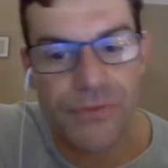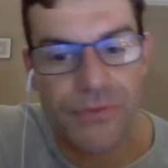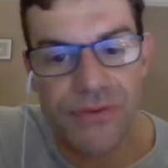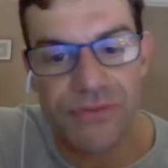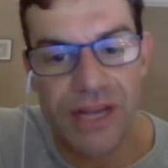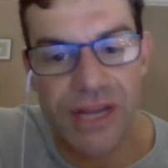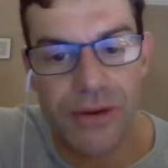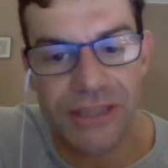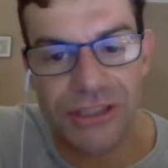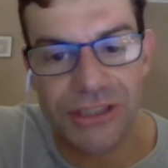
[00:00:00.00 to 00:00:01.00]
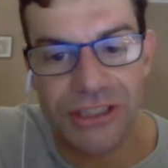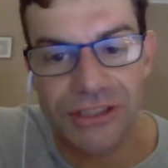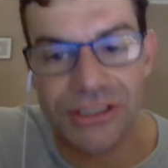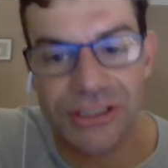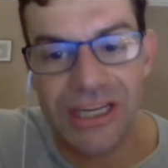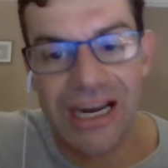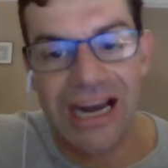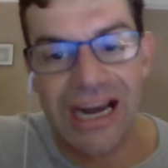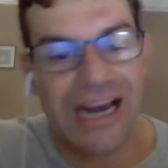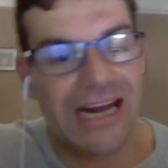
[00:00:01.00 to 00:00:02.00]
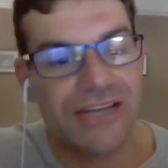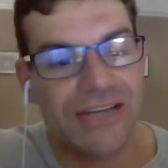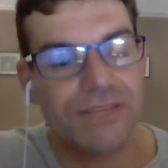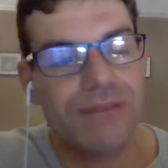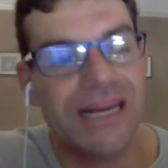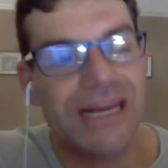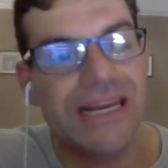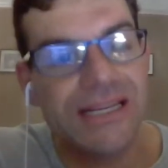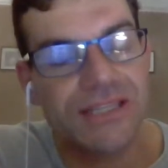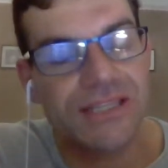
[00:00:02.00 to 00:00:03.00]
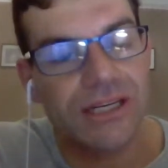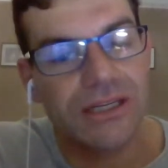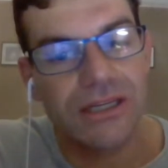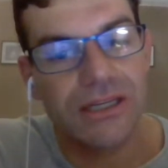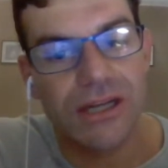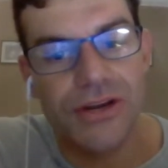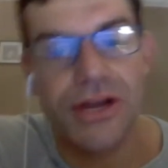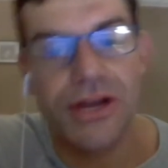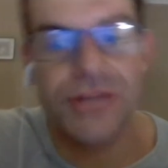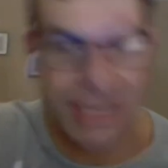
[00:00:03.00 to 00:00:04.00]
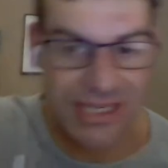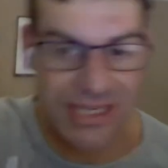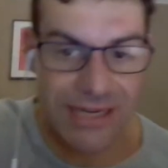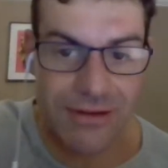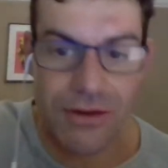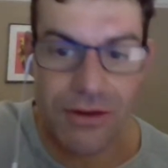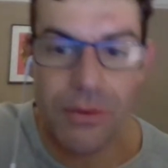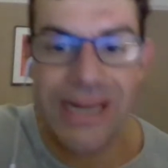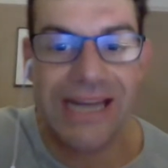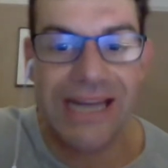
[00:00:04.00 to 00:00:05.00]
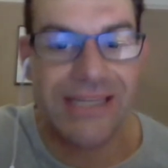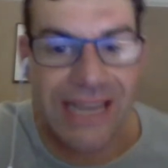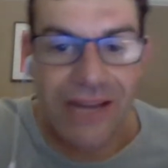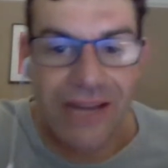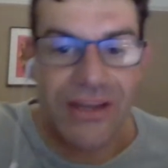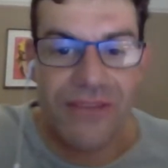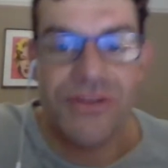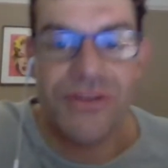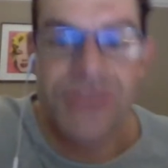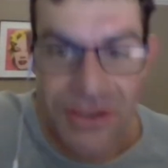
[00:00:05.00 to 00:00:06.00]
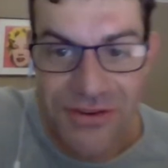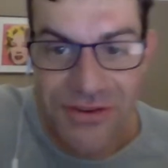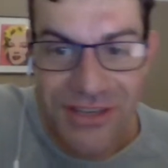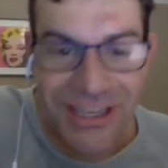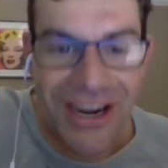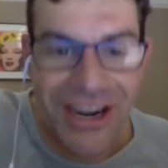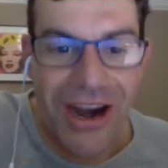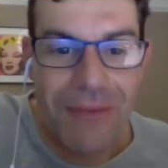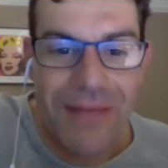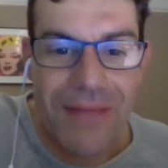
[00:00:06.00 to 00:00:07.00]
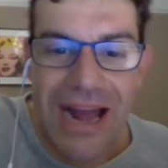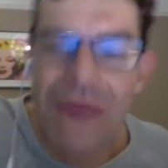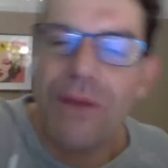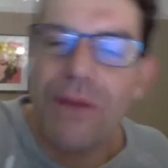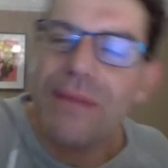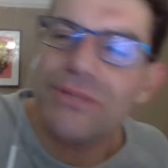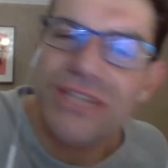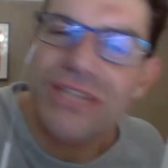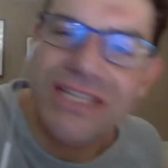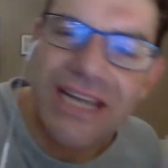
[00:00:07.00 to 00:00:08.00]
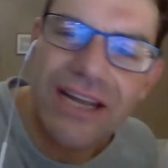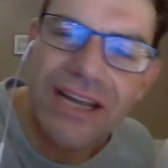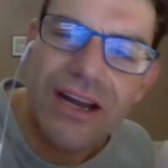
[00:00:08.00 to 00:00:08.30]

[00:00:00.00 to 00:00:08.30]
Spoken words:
15 questions, and please, no cheating. We can tell if you do. How are people cheating?